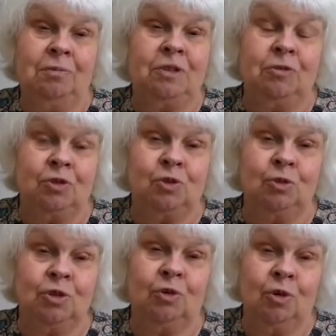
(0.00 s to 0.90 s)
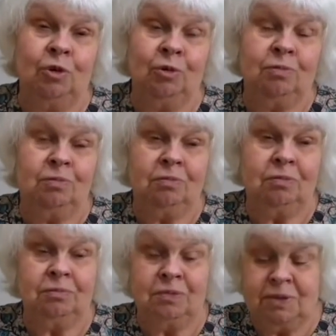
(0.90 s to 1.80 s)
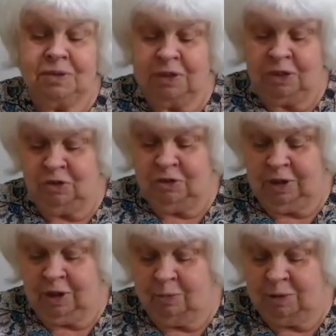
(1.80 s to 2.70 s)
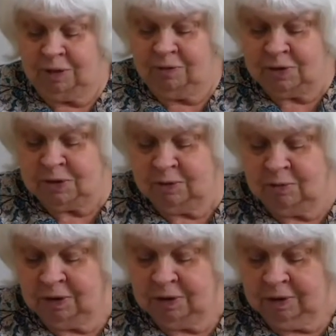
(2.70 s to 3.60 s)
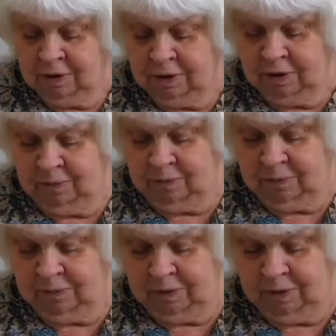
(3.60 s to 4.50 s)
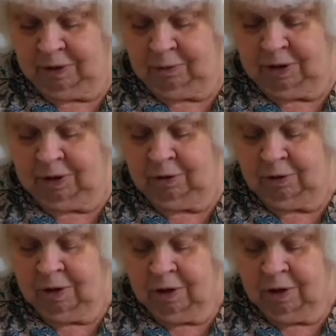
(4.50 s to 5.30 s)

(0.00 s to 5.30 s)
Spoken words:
Different sort of oil a century ago, but even so, there we go.